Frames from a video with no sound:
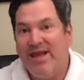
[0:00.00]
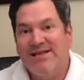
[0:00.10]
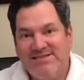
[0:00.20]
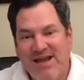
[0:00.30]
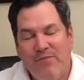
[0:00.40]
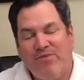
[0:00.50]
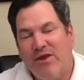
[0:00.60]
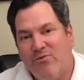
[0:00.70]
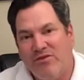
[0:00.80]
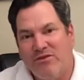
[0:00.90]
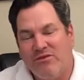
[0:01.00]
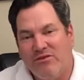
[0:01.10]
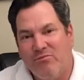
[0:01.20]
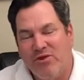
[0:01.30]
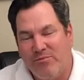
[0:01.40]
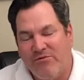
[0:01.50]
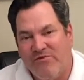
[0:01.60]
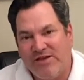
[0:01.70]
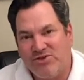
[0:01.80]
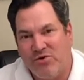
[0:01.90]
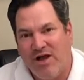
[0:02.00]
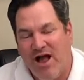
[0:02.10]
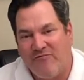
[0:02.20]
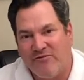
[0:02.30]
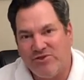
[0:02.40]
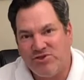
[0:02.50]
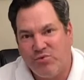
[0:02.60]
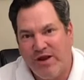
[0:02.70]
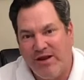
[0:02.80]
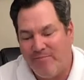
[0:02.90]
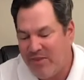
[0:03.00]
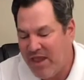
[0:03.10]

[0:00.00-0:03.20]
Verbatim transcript: Same thing with, with a professional golfer's swing.